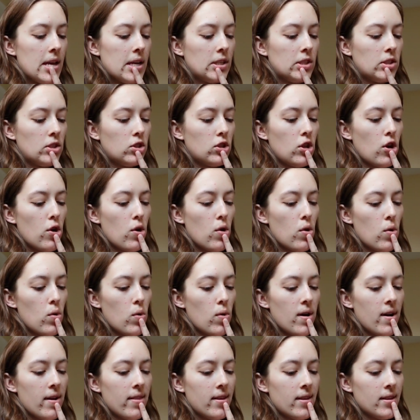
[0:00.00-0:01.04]

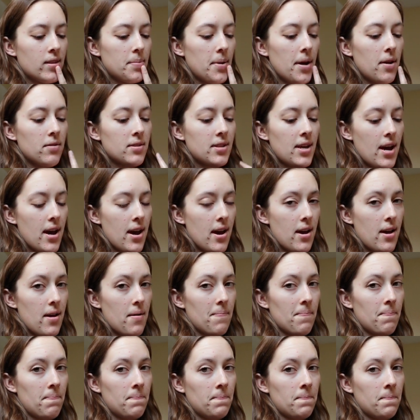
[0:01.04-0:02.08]
So I think it's about
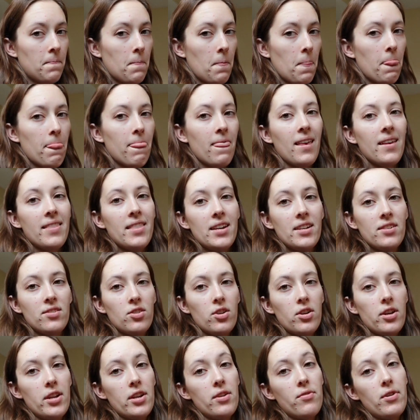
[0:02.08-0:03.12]
time that I
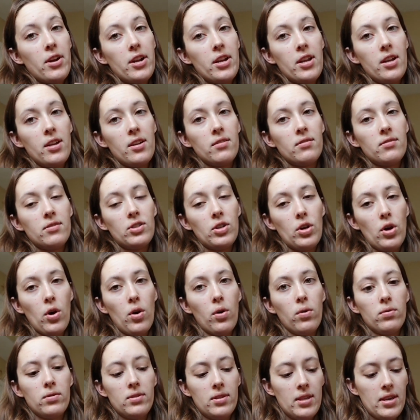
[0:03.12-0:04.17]
start getting ready to
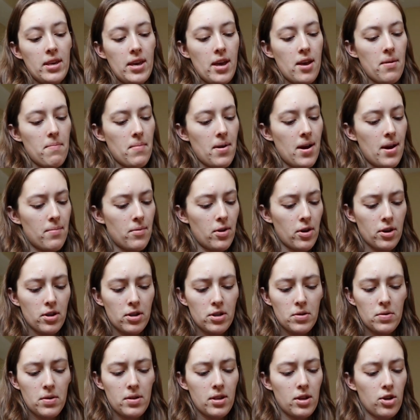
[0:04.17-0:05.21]
go to the game. I'm not gonna
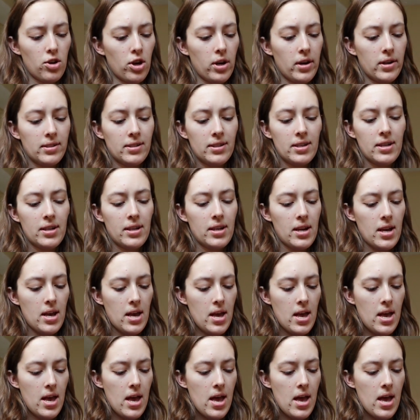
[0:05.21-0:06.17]
do anything crazy.